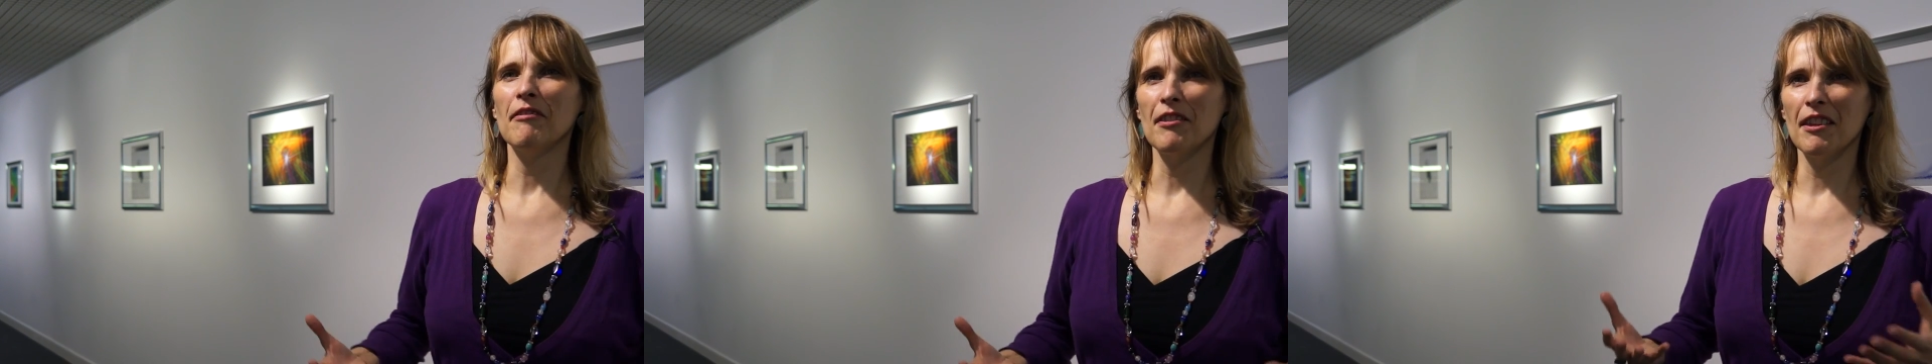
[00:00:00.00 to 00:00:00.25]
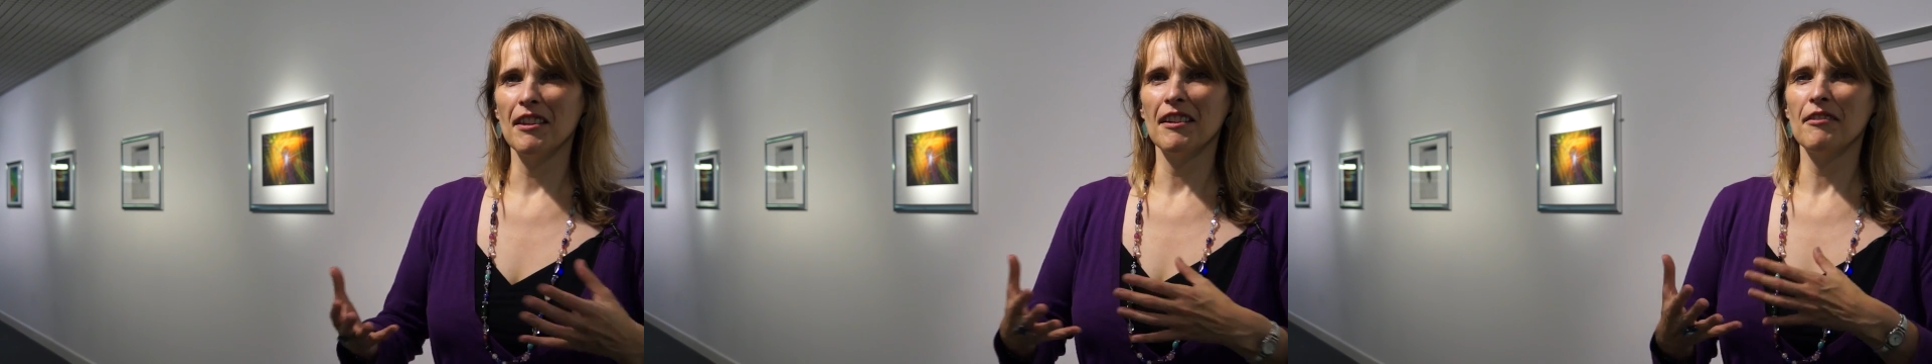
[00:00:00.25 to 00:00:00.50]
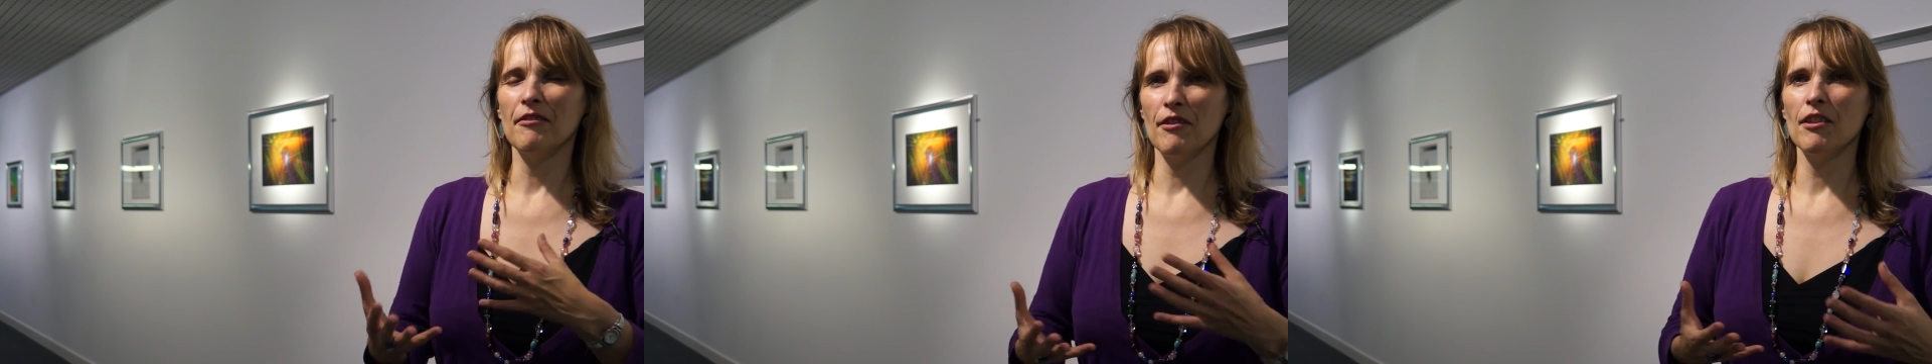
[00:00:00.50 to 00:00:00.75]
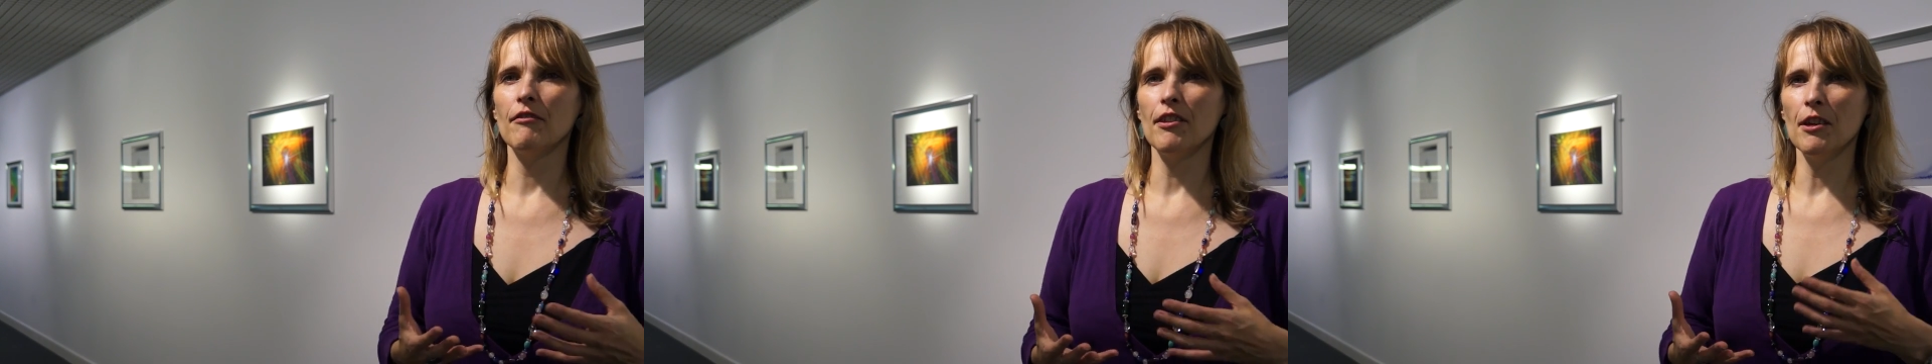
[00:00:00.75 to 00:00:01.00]
for
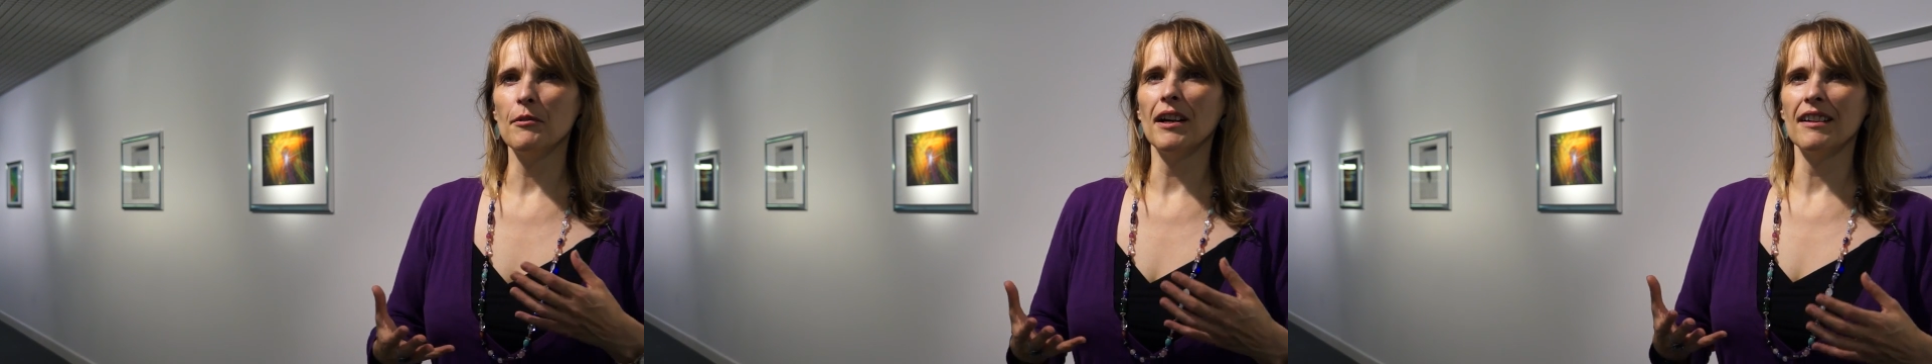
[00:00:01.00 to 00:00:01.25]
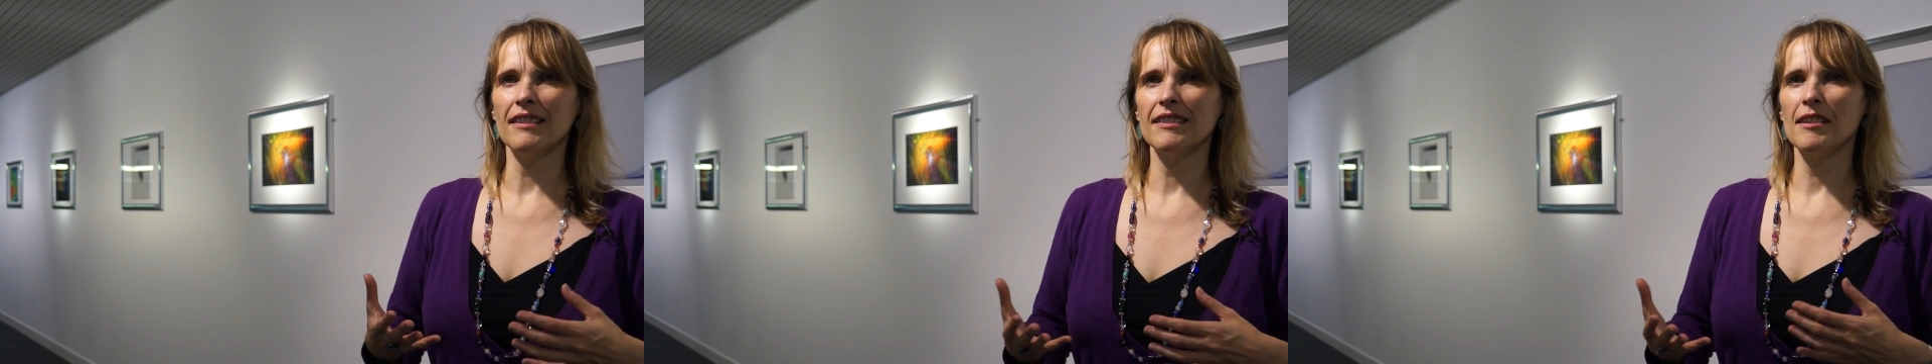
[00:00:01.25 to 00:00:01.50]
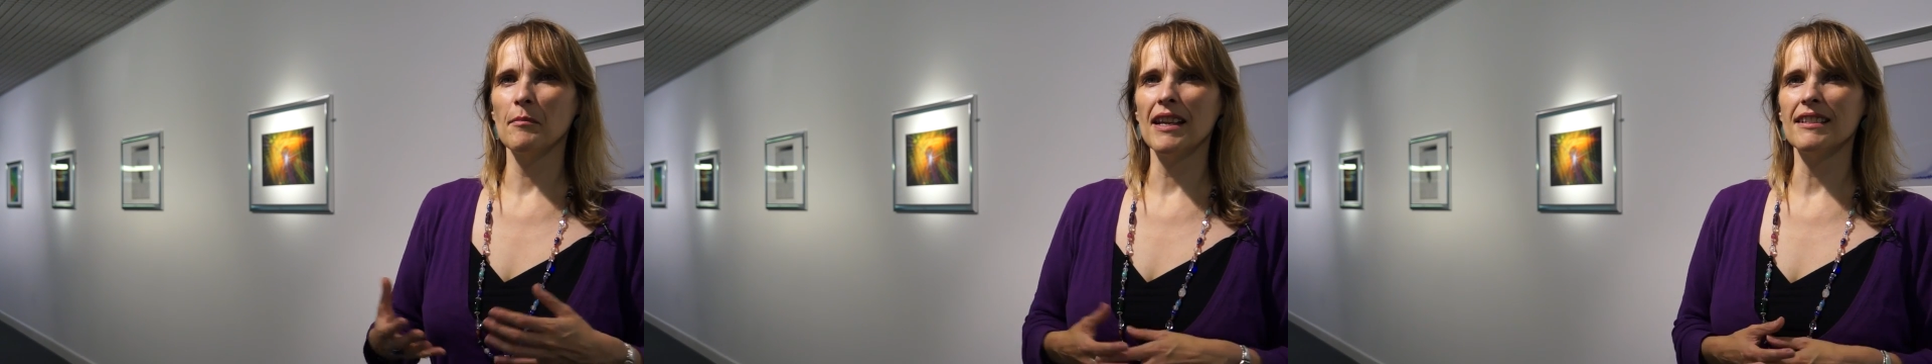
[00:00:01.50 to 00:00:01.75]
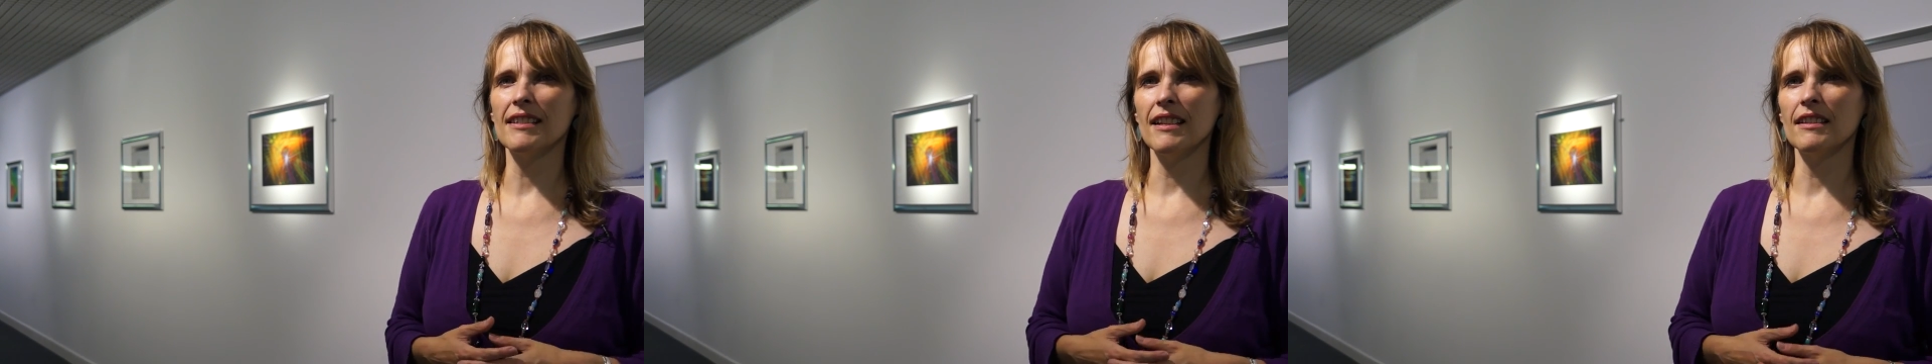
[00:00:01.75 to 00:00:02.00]
the viewer to
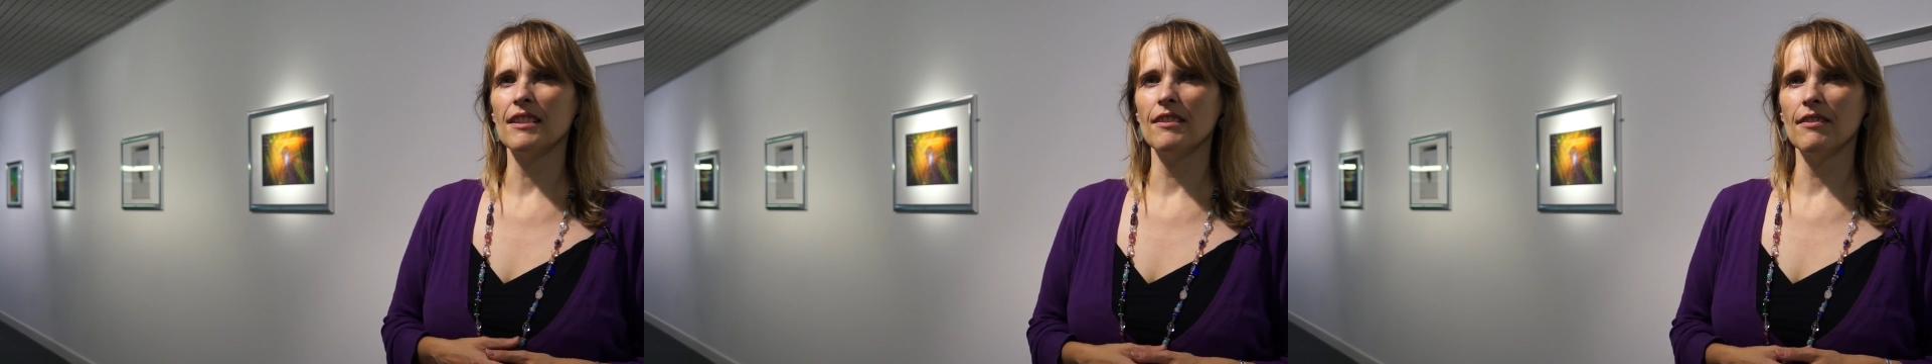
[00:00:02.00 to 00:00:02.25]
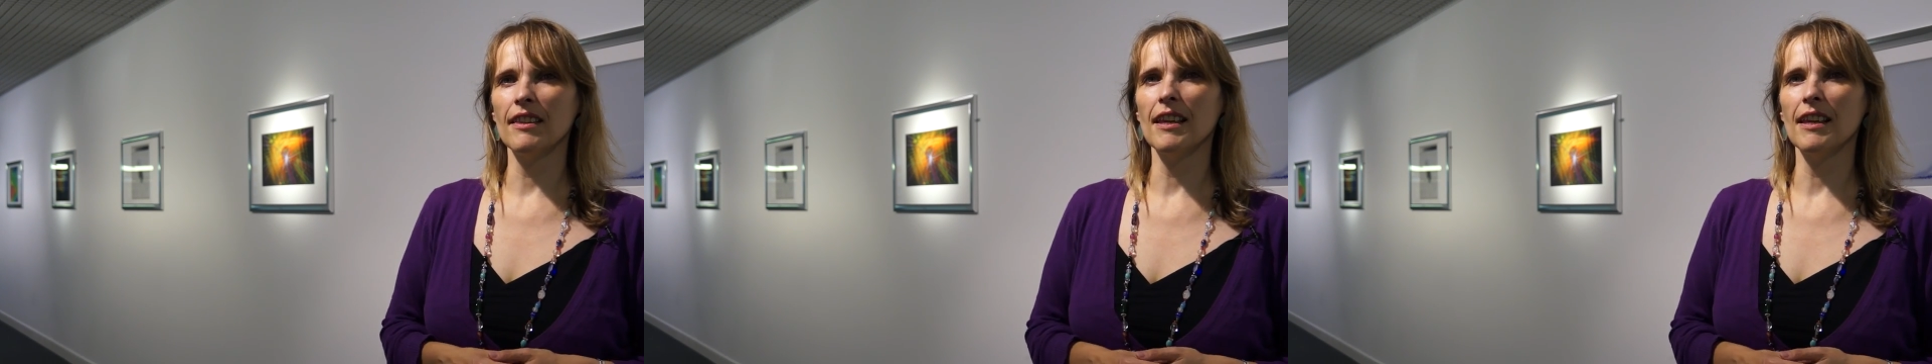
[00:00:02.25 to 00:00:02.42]
make sense of